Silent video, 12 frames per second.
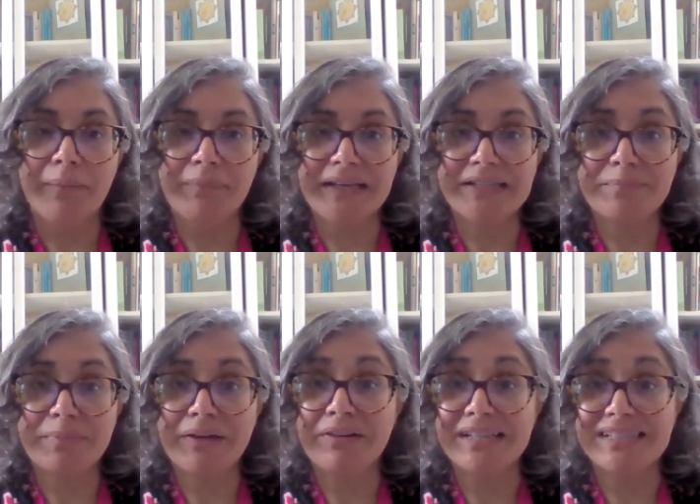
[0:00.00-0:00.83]

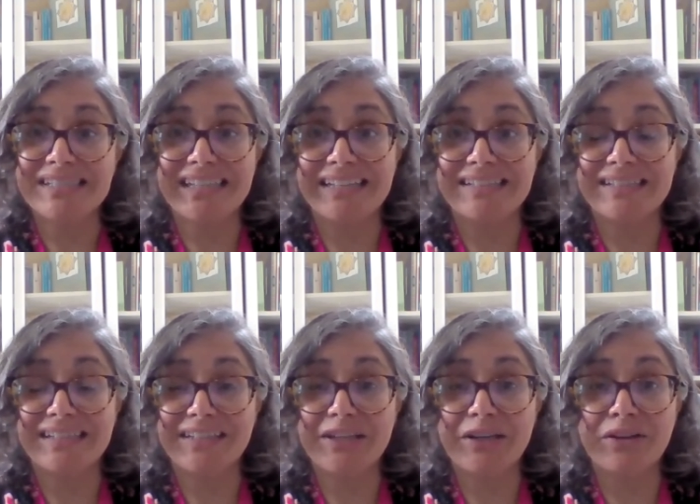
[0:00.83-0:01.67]
experience is,
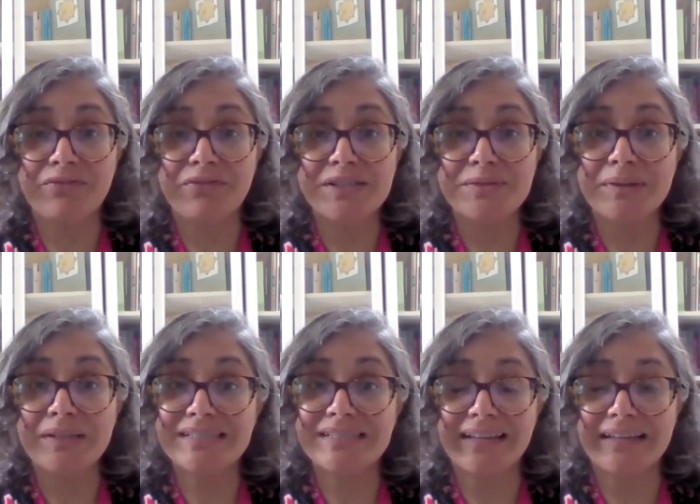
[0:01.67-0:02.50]
the first one
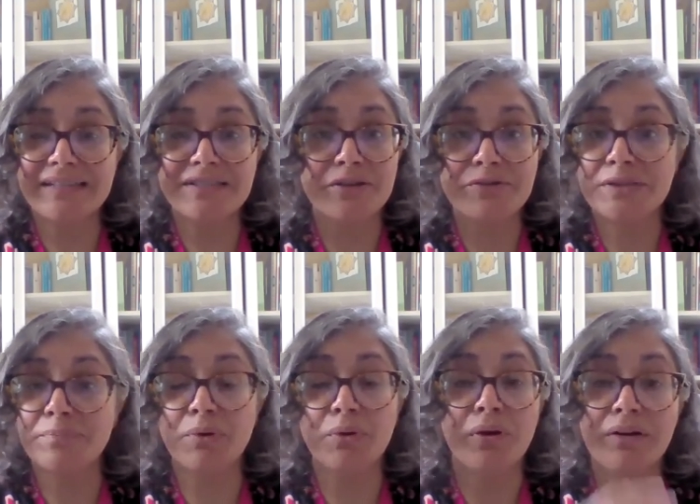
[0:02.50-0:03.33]
is that there's no support